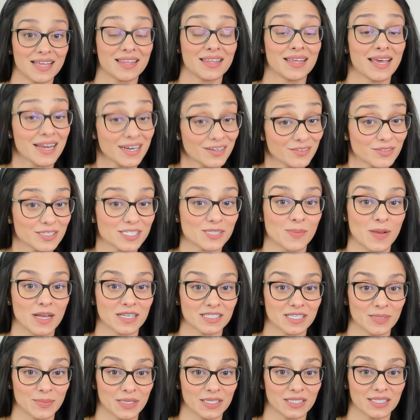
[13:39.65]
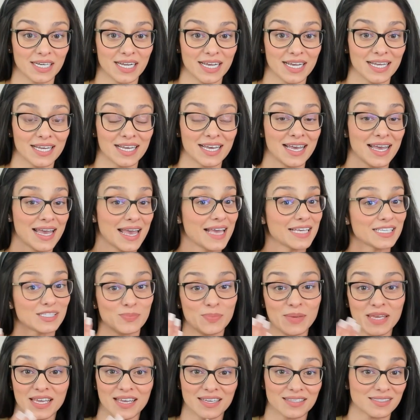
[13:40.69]
Their responsibility is
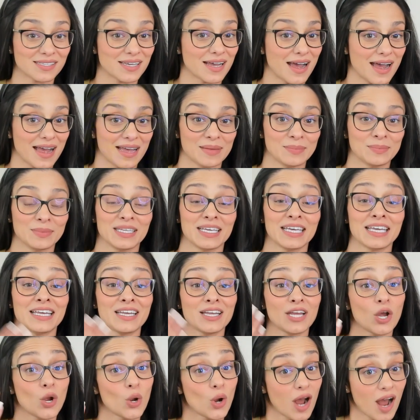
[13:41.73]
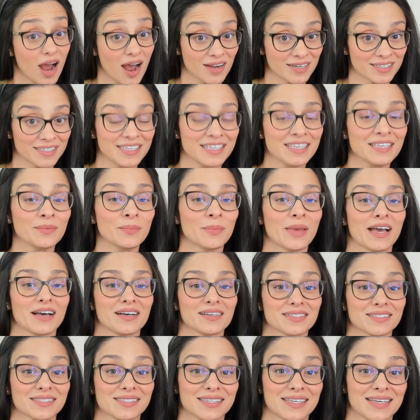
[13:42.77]
being timely on
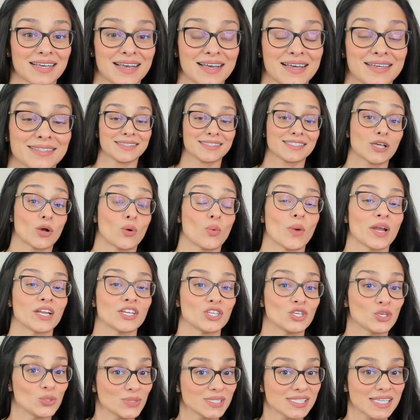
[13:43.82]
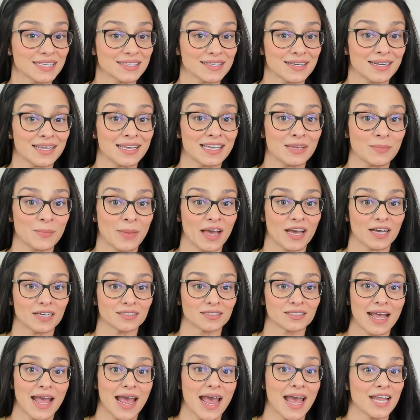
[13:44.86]
emails. So when you send an email
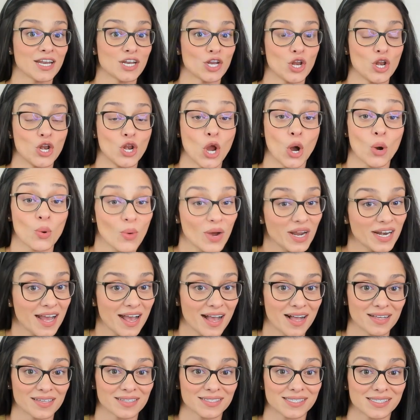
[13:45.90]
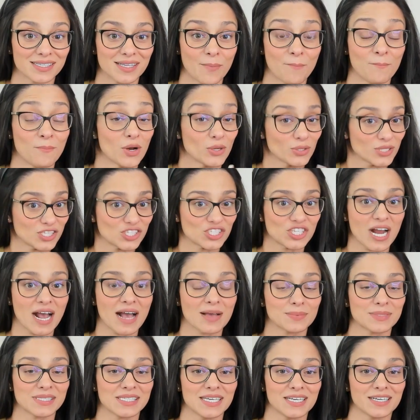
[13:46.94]
and no one else, most
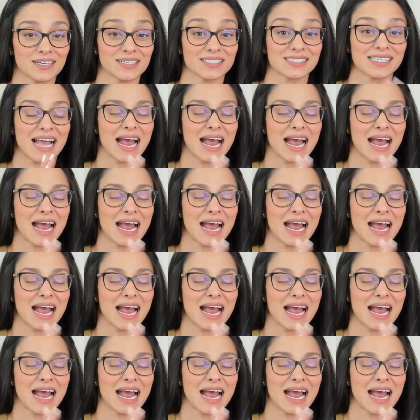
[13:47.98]
job seekers,